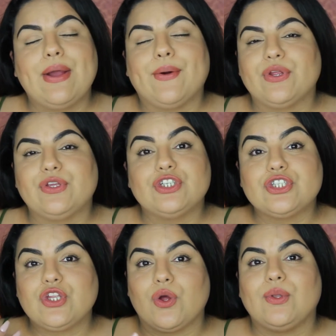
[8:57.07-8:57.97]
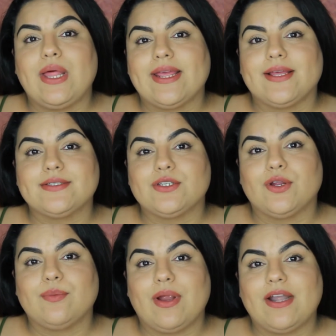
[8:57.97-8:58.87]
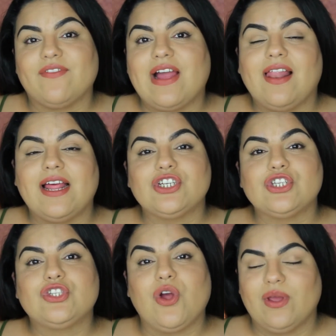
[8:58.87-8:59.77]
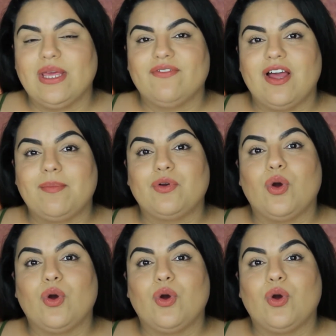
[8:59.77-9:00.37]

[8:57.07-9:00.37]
or you just don't like a certain brand of eyelashes. Don't give up.